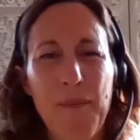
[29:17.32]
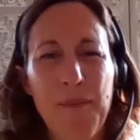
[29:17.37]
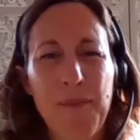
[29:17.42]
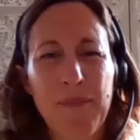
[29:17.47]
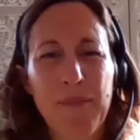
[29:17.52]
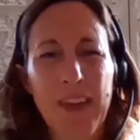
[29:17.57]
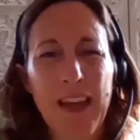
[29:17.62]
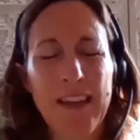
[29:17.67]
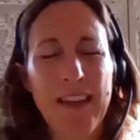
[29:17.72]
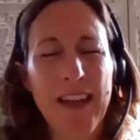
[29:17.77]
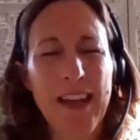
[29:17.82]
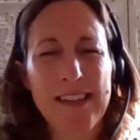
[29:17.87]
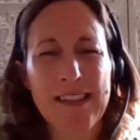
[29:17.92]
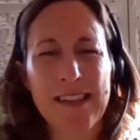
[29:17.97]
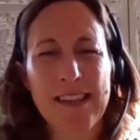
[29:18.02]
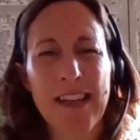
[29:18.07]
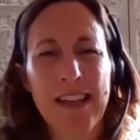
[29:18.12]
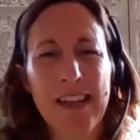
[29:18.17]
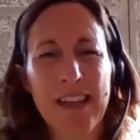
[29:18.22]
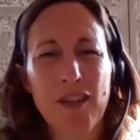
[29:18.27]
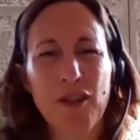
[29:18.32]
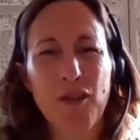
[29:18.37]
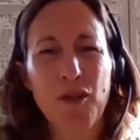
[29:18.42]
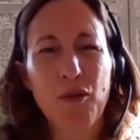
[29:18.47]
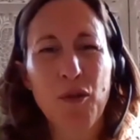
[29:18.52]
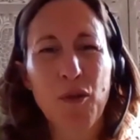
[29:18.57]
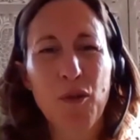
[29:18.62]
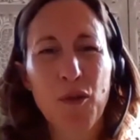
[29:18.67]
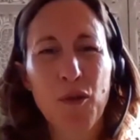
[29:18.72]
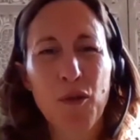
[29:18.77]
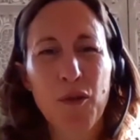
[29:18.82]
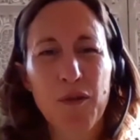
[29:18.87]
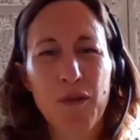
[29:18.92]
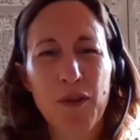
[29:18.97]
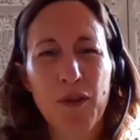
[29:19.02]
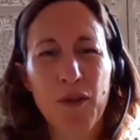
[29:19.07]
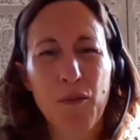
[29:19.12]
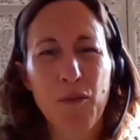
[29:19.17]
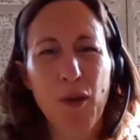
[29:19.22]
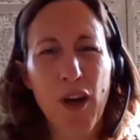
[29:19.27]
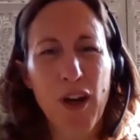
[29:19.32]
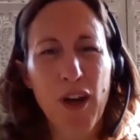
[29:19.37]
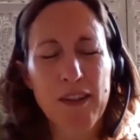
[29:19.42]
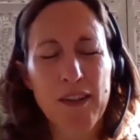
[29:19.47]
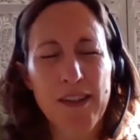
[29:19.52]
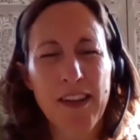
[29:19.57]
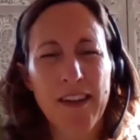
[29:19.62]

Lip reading: that's taken you all over the world.